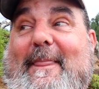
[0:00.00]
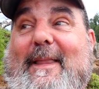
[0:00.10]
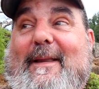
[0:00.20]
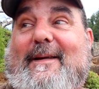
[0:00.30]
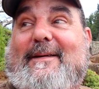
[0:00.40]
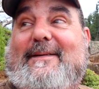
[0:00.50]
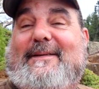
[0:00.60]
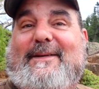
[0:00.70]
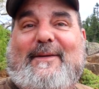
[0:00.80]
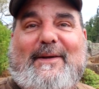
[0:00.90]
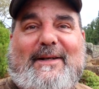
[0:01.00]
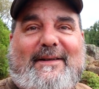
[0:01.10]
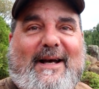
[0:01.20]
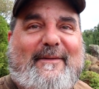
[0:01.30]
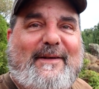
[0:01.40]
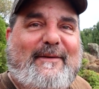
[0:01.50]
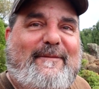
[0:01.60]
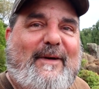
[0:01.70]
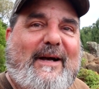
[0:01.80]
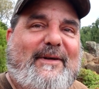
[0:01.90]
You think? I
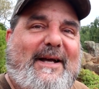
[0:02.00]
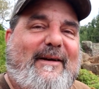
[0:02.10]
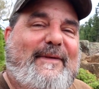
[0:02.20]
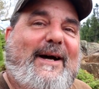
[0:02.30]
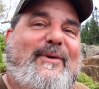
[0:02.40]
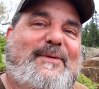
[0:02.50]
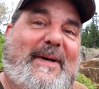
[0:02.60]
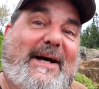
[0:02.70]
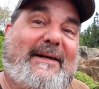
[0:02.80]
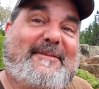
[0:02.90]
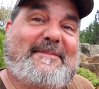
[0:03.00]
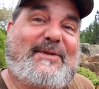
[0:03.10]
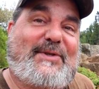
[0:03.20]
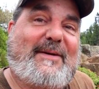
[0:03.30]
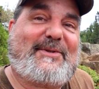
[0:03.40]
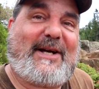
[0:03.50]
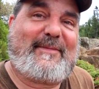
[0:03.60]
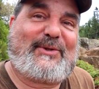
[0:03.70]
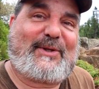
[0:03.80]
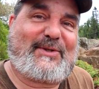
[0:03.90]
think 5.5 hours back, same
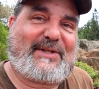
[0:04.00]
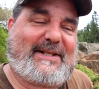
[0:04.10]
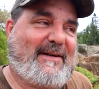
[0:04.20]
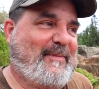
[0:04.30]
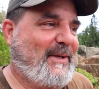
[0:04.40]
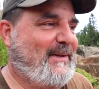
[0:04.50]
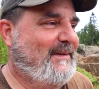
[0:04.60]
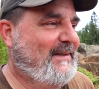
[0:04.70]
time it took us to get up here.